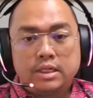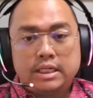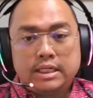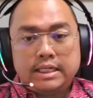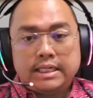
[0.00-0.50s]

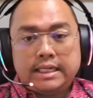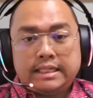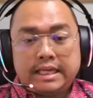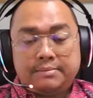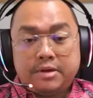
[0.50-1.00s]
So,
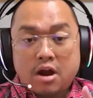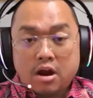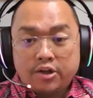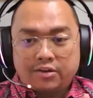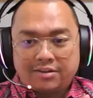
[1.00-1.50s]

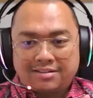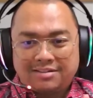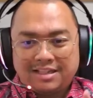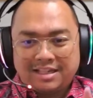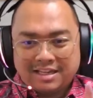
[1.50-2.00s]
it has been
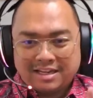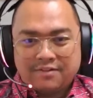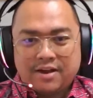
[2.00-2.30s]
argued,